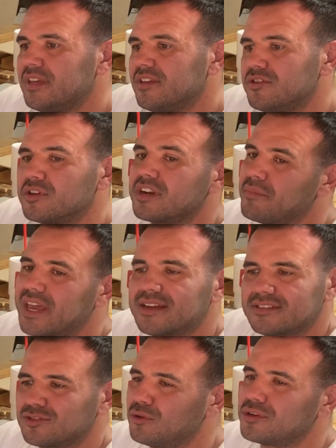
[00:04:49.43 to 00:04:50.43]
you can make
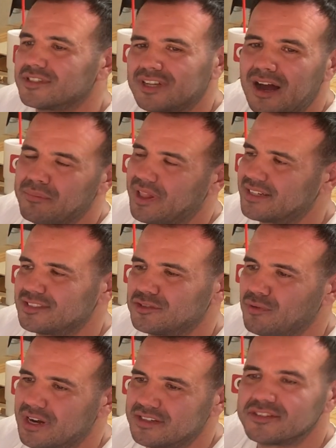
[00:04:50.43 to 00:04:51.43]
solar as complex as you
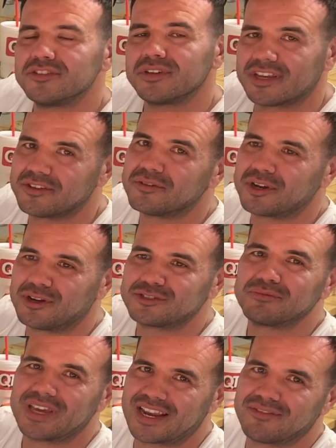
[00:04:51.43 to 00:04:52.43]
want it to. You can also
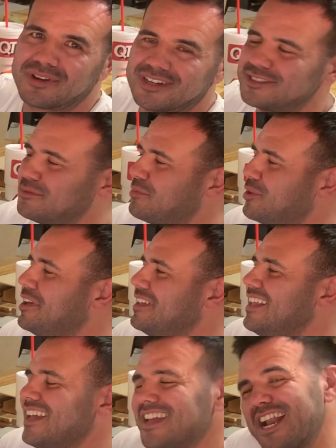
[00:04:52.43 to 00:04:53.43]
make it very simple,
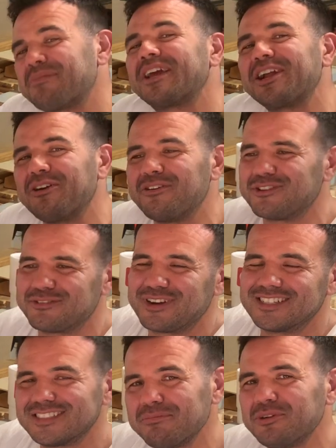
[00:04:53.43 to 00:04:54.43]
and I'm going to go over the
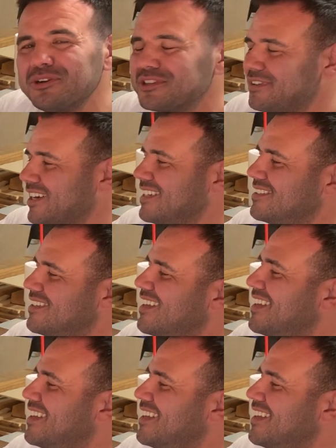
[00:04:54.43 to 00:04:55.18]
very simple and the very easy.